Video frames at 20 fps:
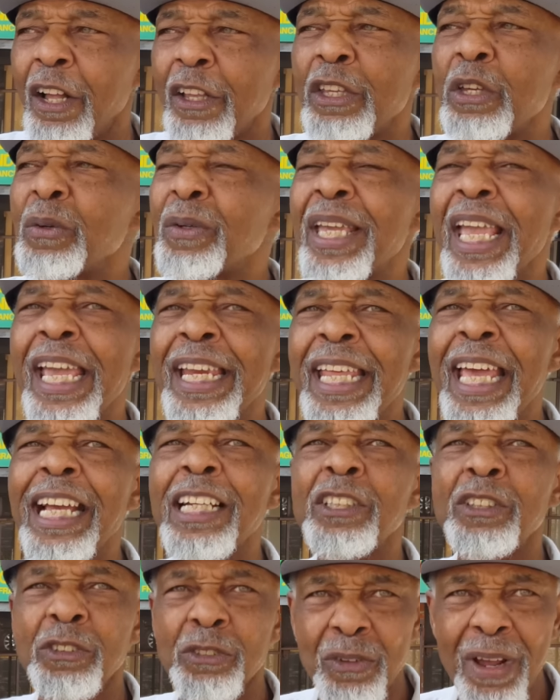you can
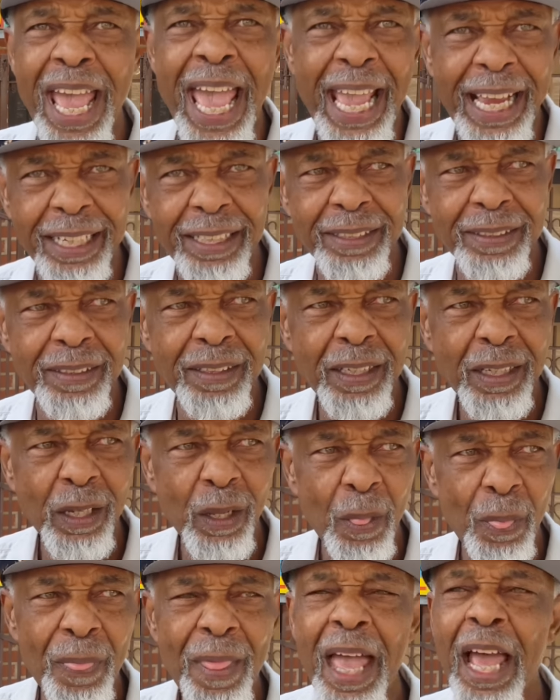extract
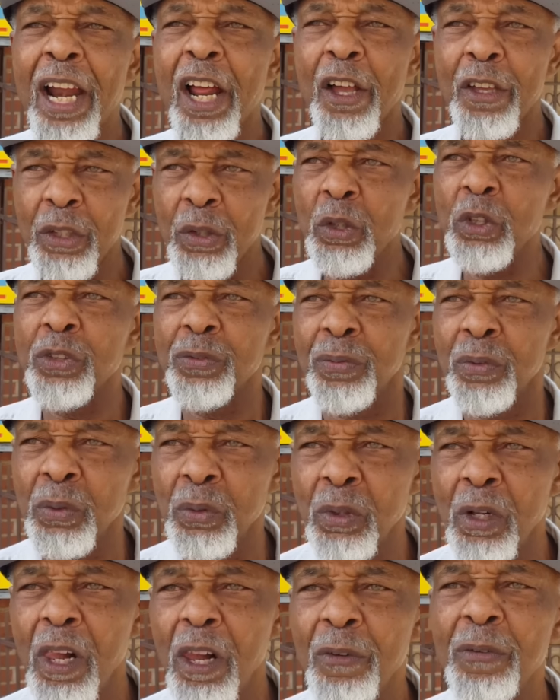that are useful
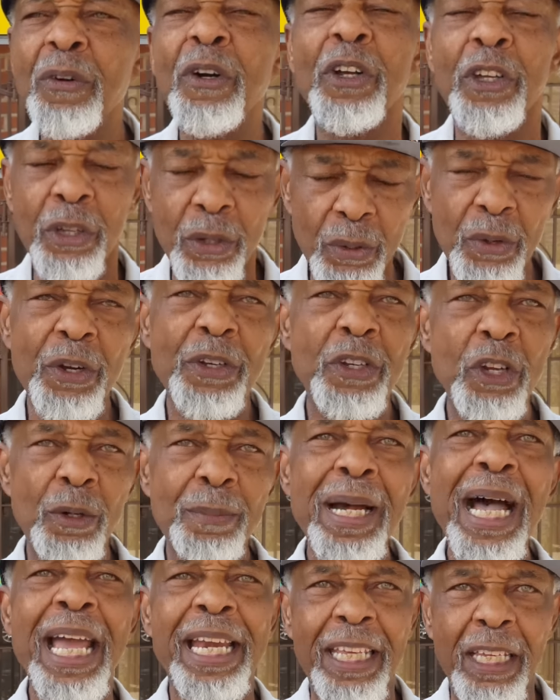for curing your
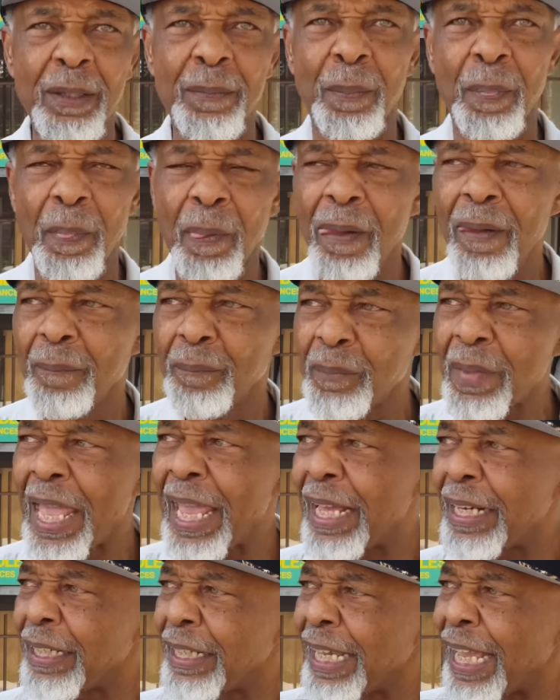body.
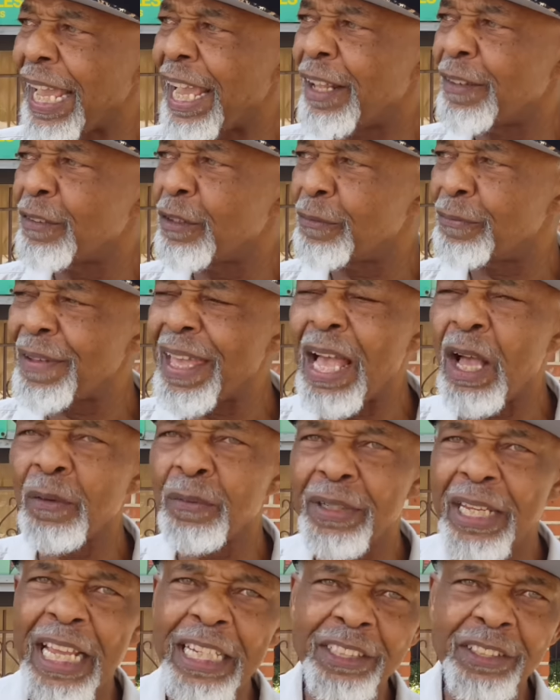And again, the
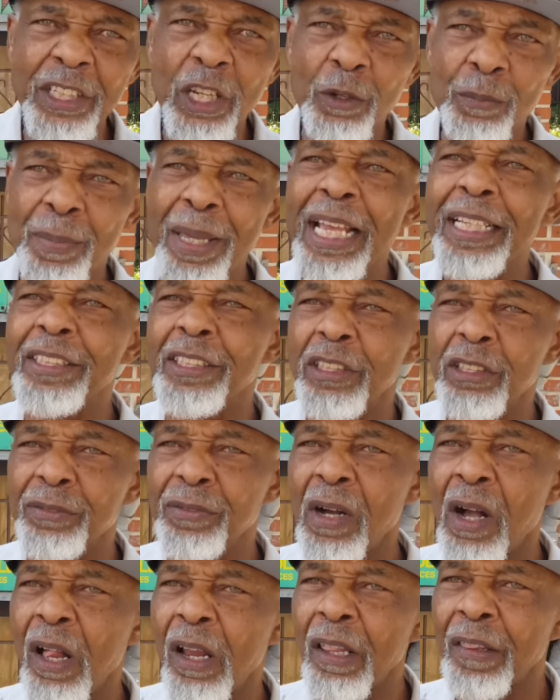foundation and basis of
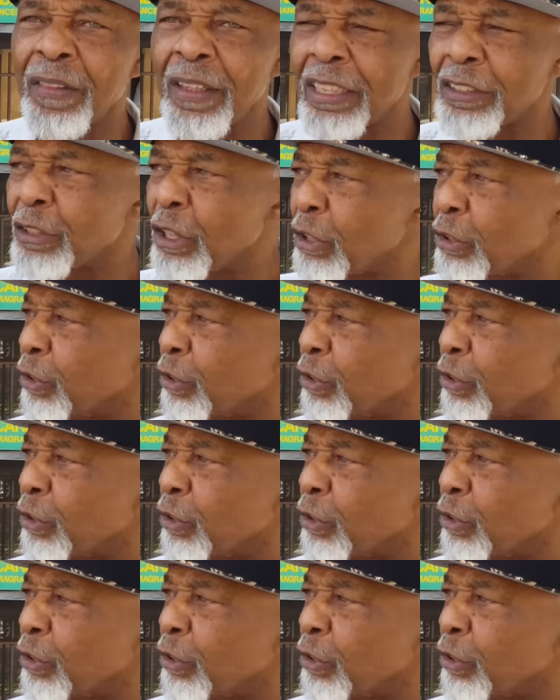all of this are